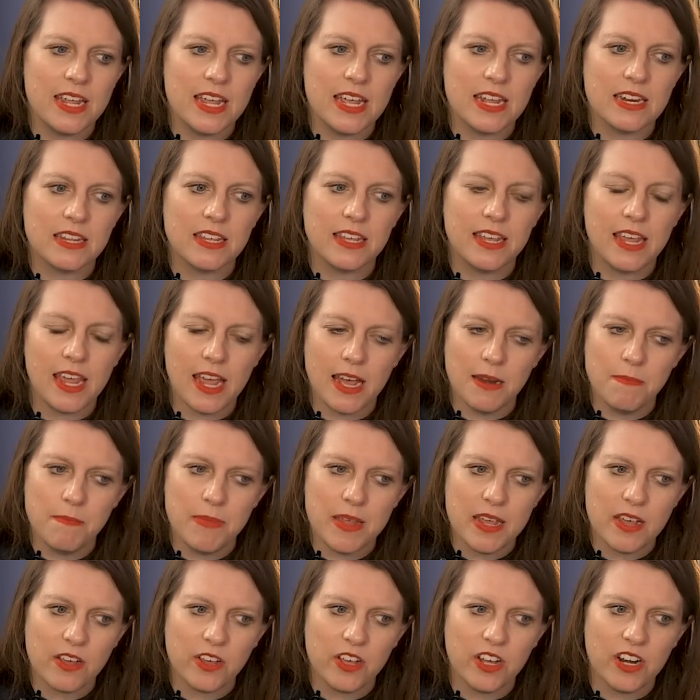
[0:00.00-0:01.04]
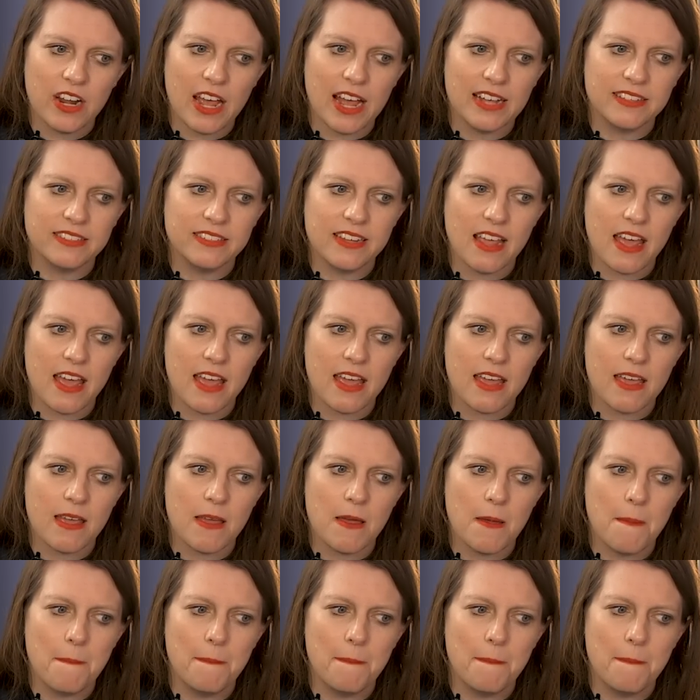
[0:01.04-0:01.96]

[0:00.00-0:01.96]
It can be a good essay,